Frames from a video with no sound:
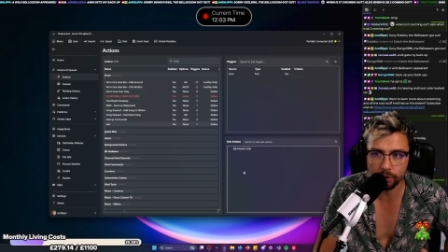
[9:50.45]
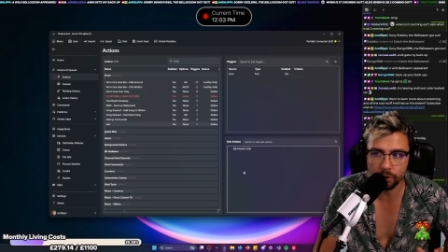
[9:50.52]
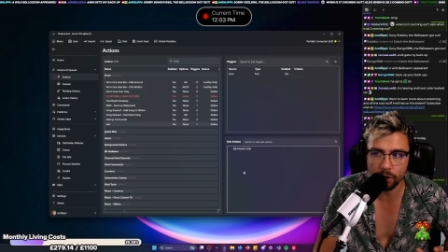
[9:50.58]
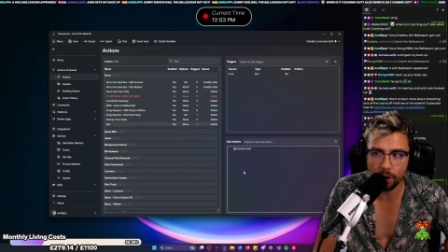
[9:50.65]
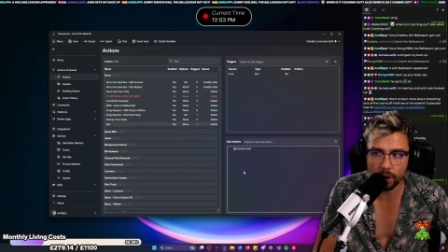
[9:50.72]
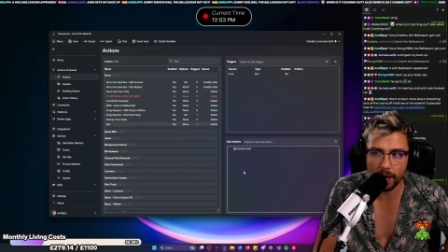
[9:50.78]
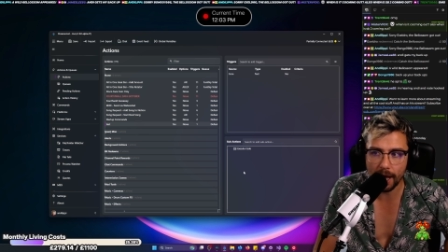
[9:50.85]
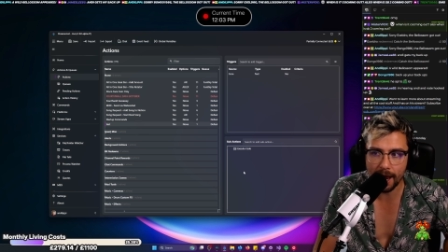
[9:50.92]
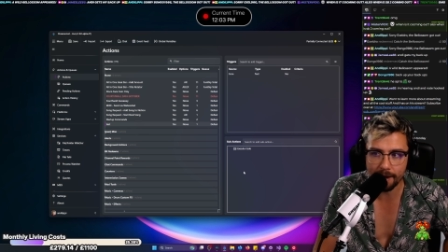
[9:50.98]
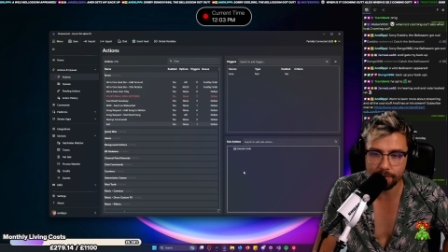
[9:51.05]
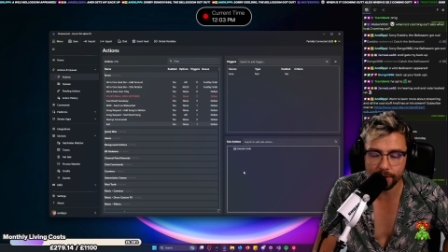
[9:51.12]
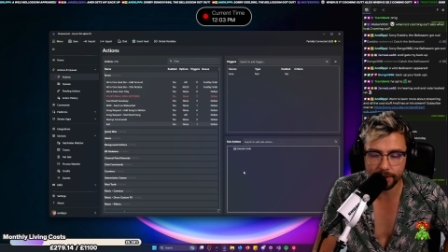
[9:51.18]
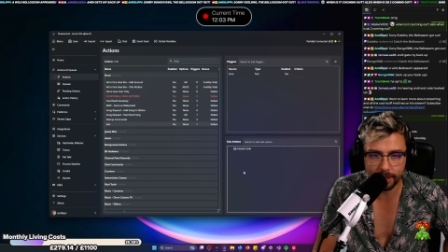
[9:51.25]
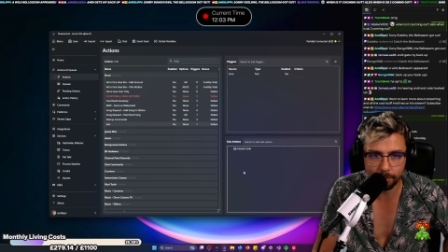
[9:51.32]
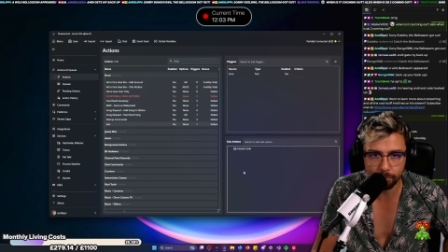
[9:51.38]
not
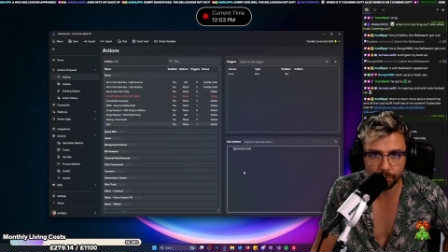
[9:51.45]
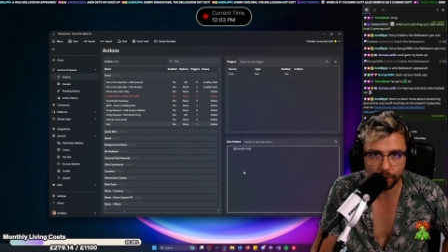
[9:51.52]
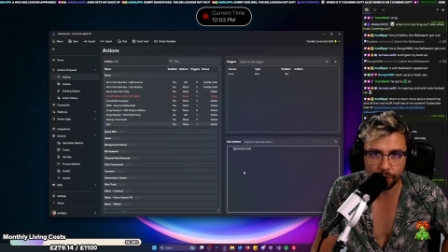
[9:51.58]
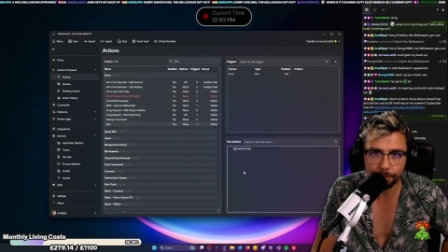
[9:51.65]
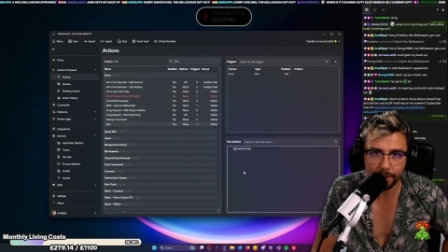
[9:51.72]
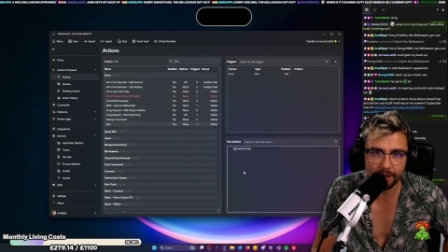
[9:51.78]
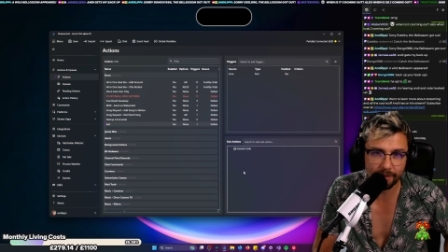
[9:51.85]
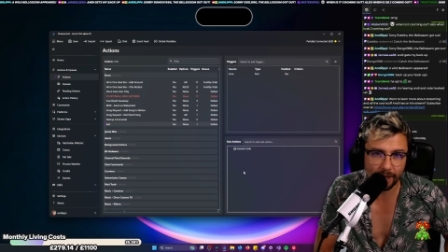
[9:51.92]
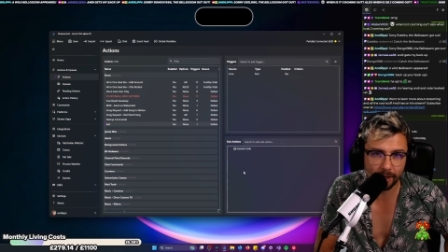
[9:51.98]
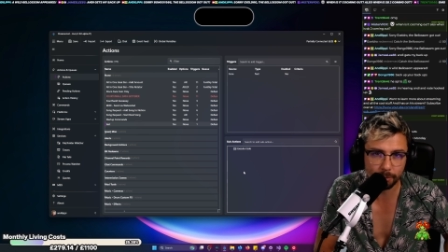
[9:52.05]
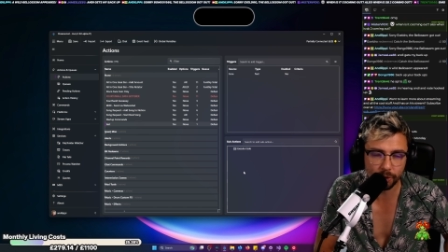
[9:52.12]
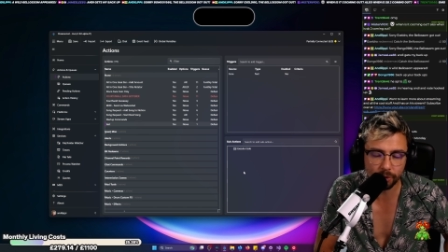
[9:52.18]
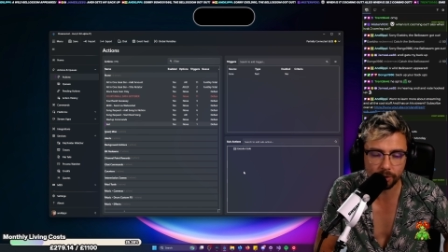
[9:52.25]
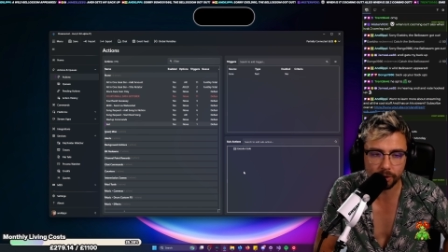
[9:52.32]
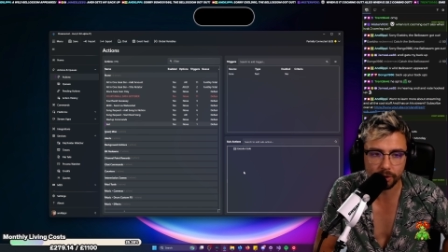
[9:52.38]
everything will be
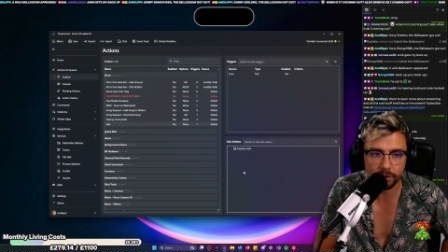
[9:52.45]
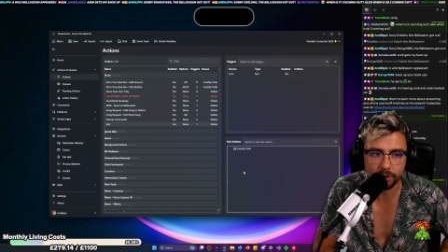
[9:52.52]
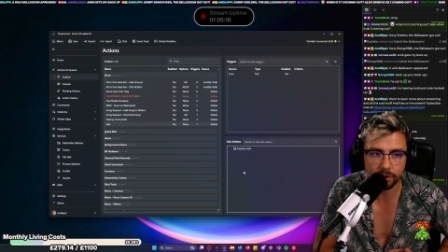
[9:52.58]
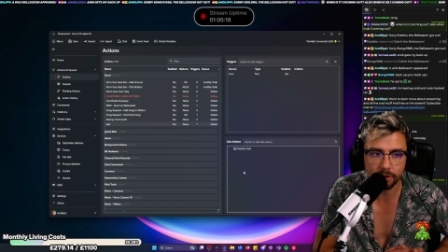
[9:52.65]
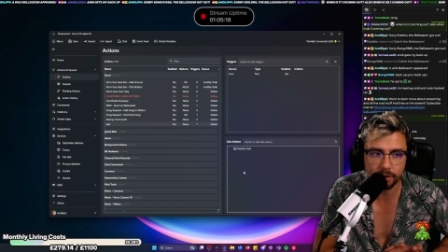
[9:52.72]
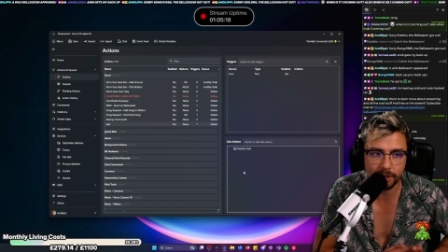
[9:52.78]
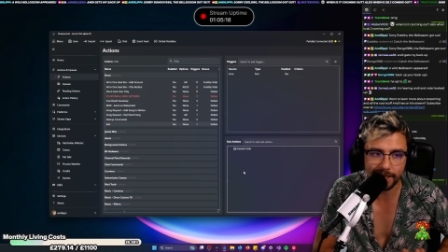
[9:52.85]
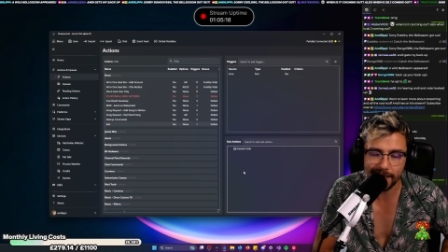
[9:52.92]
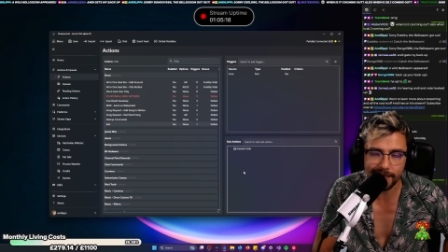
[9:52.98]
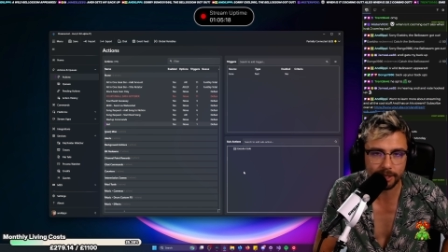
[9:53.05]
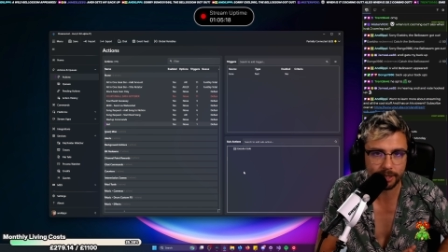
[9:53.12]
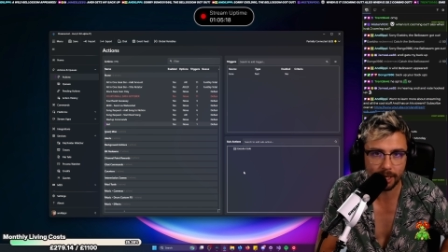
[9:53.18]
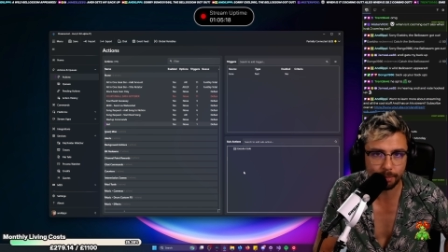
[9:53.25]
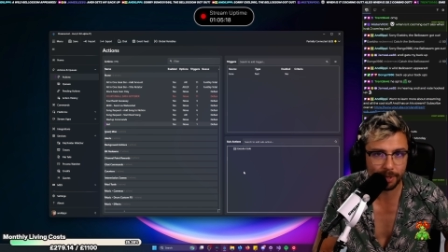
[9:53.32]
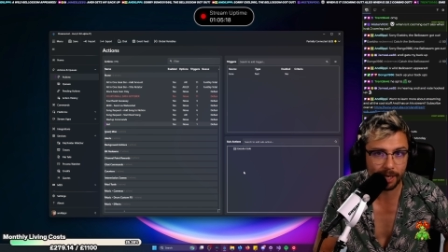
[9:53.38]
available because
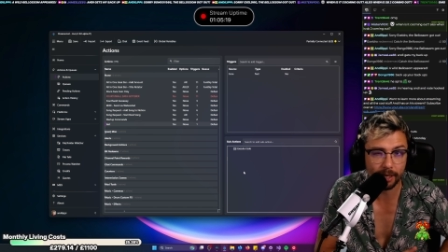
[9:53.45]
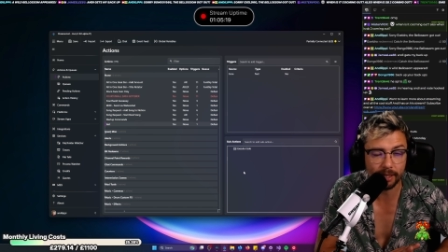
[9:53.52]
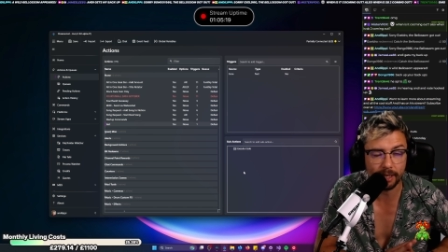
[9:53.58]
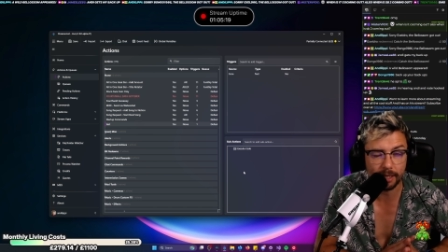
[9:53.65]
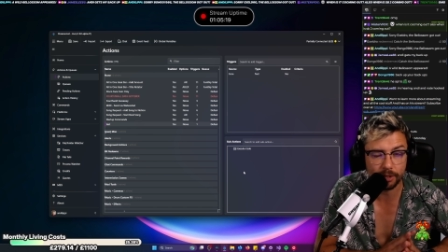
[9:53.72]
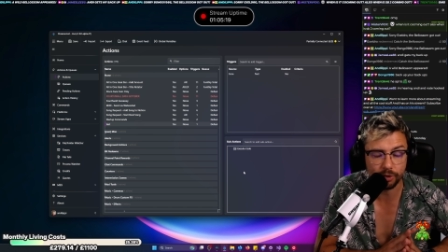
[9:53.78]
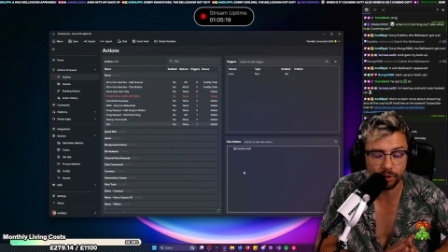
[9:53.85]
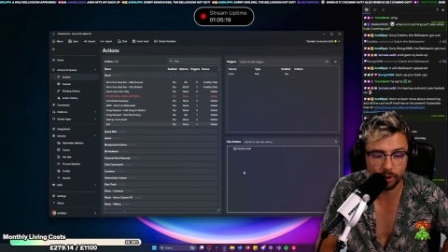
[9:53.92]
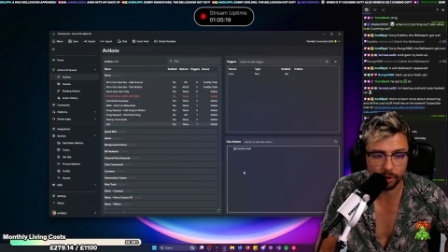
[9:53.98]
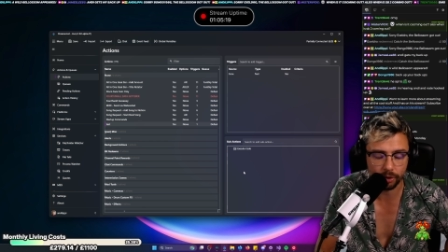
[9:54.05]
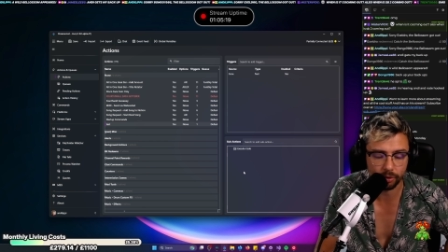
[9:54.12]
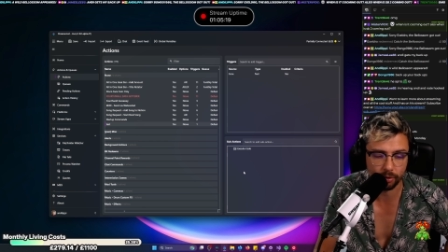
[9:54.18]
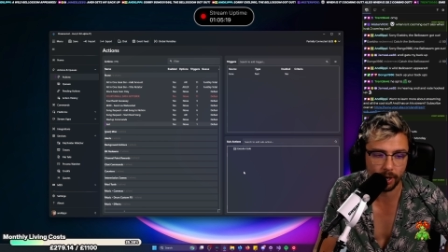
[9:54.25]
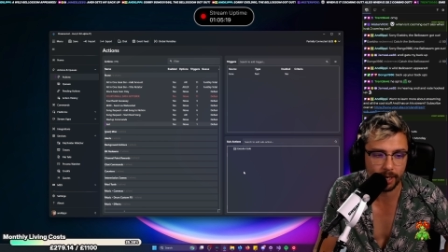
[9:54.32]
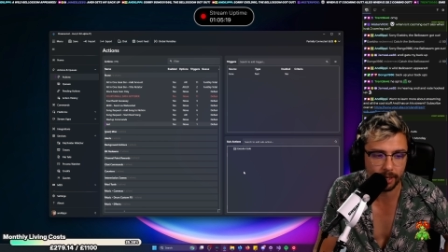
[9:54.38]
Kick's API is not
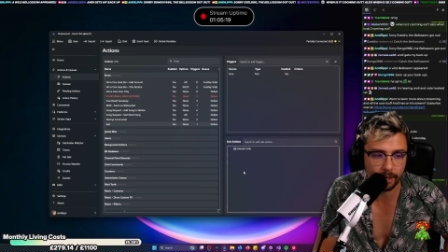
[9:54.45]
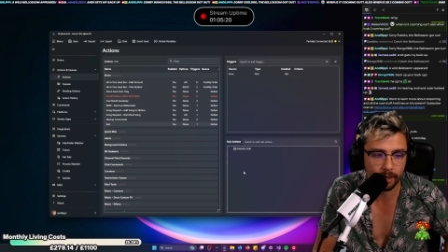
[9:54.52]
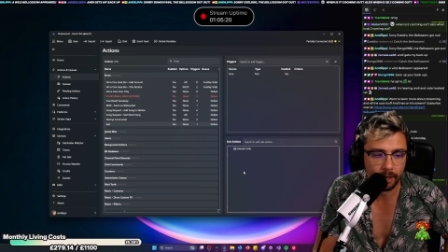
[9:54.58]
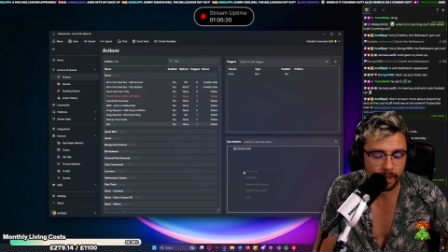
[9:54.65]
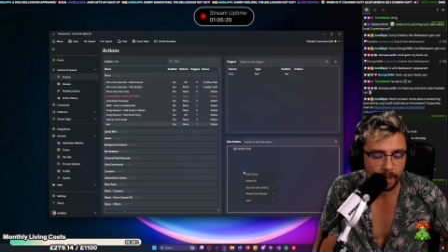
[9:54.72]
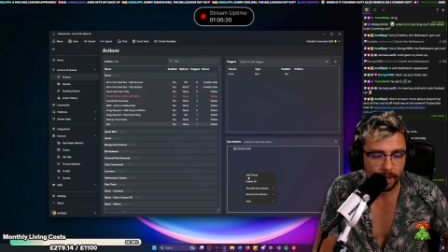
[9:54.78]
great.